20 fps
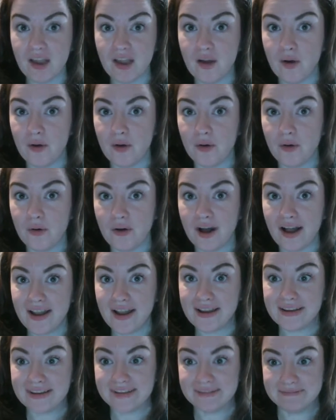oh,
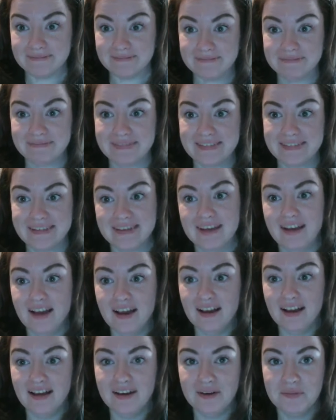hi.
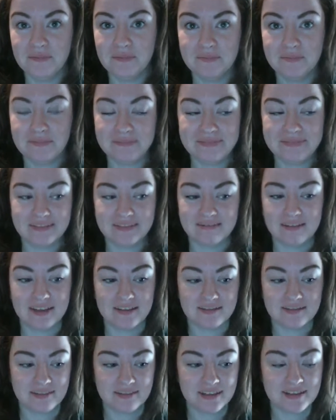Um, it,
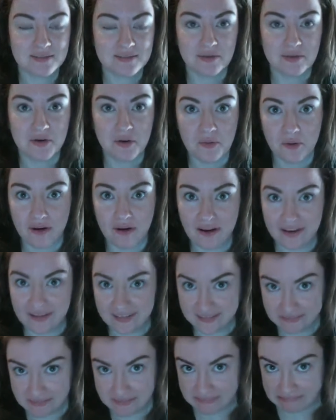it's been a while.
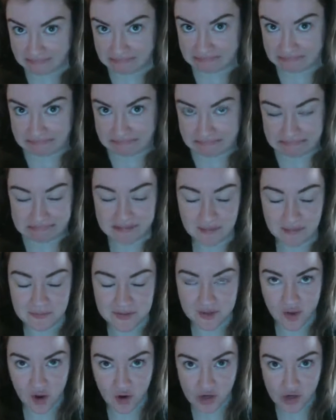I'm
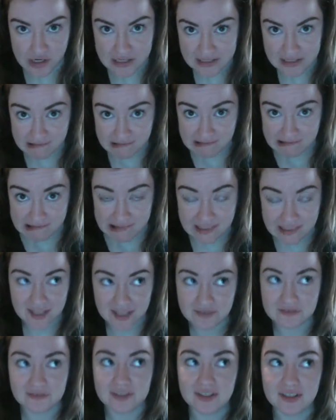sorry. I,
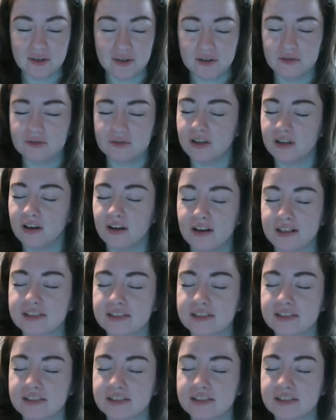oh, God.